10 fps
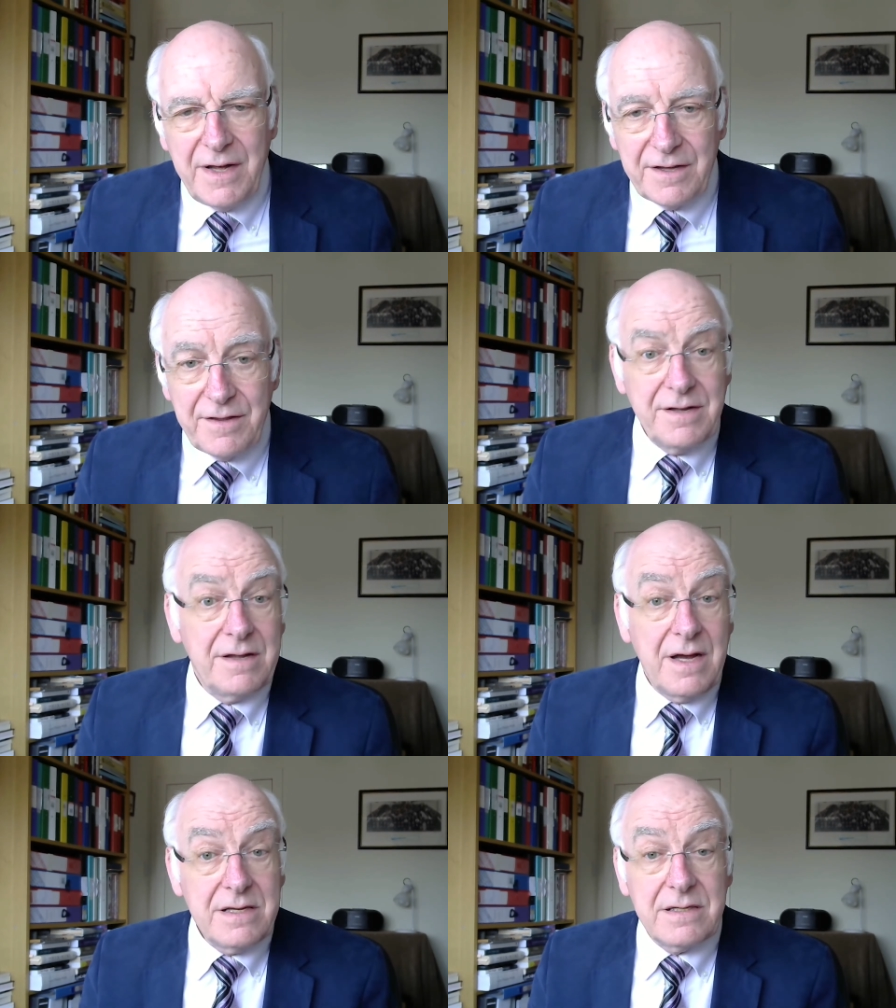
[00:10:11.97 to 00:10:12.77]
than it
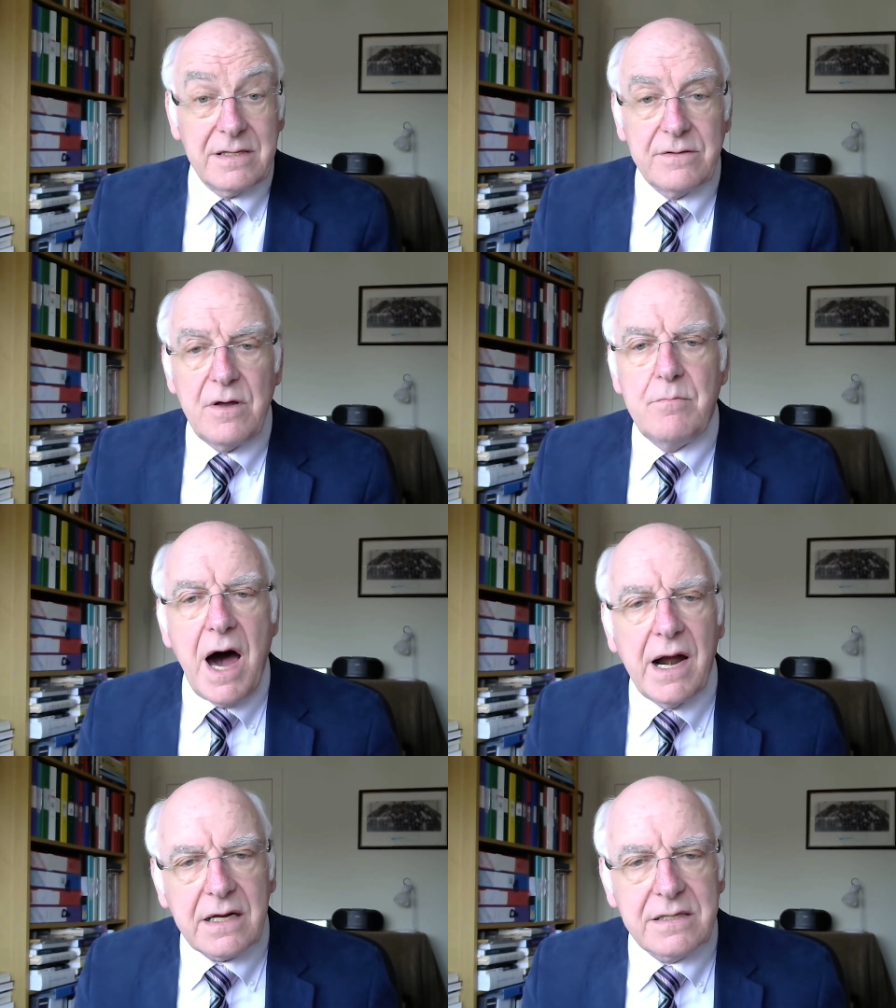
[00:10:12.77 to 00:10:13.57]
does to
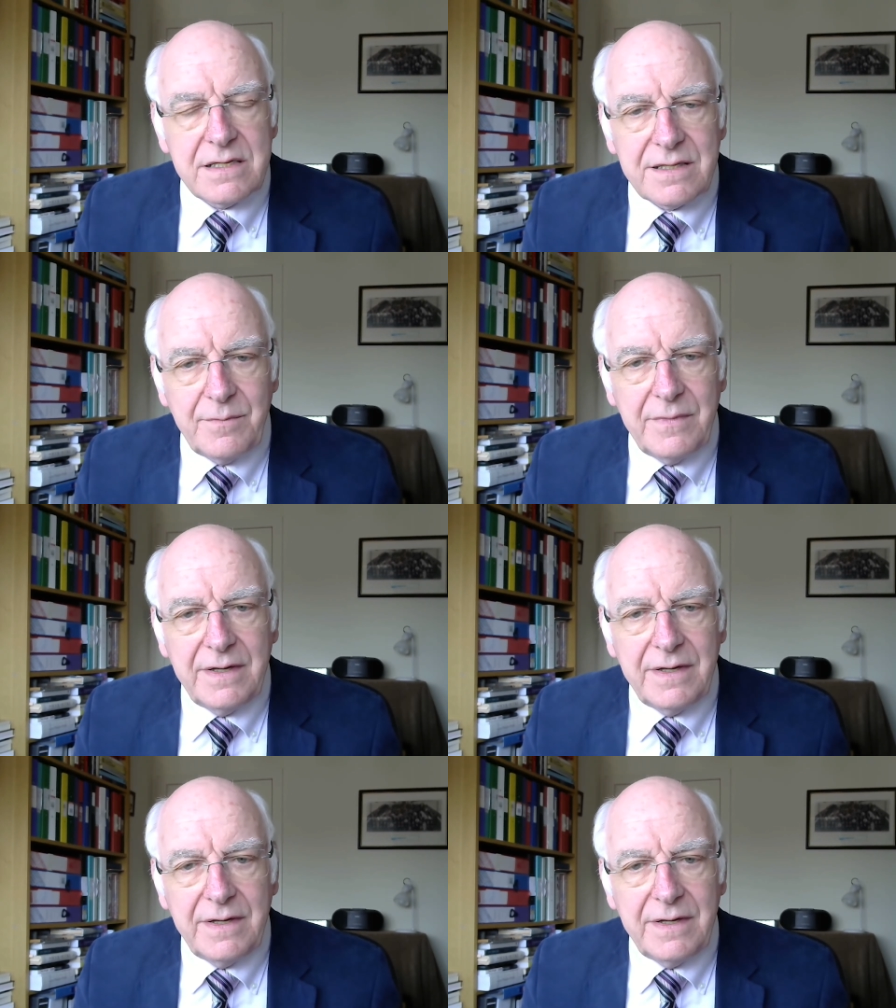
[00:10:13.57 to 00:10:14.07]
Marxism.